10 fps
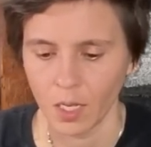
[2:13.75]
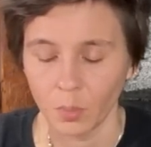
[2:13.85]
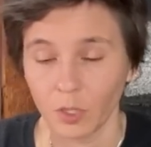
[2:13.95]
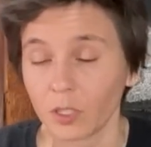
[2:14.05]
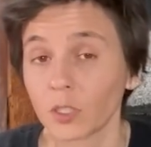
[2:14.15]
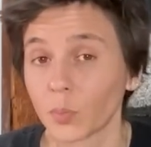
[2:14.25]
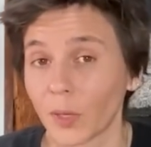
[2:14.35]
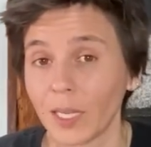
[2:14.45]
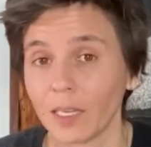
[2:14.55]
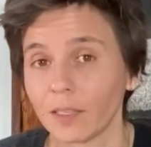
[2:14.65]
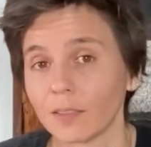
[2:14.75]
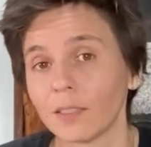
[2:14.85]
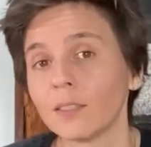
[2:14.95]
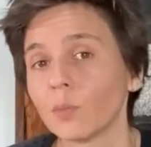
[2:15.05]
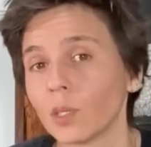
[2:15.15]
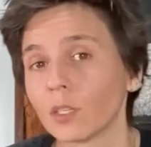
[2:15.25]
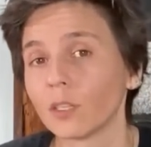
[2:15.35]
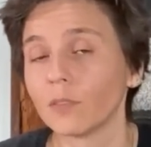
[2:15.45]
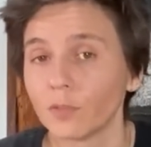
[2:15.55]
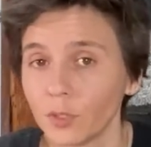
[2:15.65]
But there's pain in the
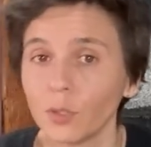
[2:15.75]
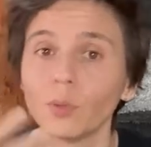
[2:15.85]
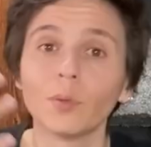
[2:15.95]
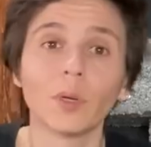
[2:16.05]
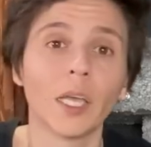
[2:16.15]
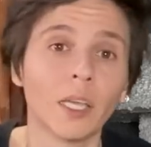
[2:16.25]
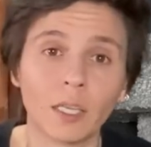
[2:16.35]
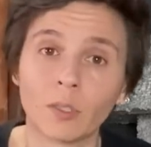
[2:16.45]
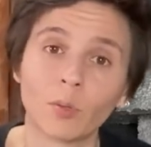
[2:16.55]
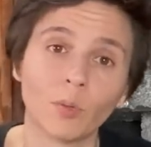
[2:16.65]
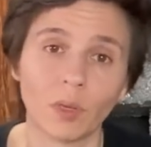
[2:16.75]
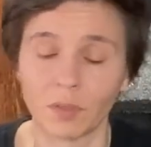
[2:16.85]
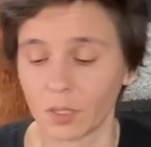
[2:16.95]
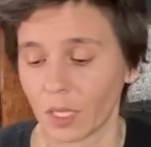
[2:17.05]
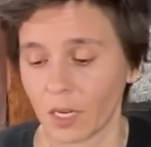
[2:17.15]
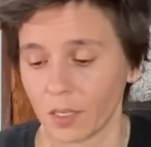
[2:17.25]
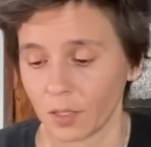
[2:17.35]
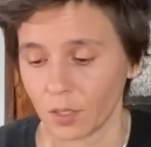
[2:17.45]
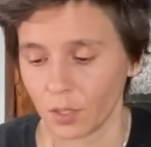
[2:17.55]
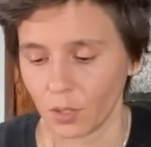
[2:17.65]
middle of you and whoever that
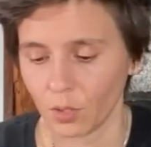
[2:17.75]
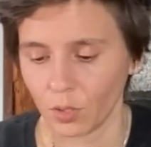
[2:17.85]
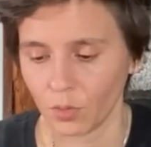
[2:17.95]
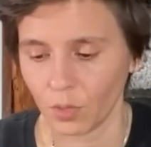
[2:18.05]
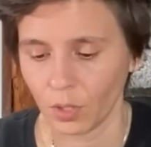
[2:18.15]
is to you.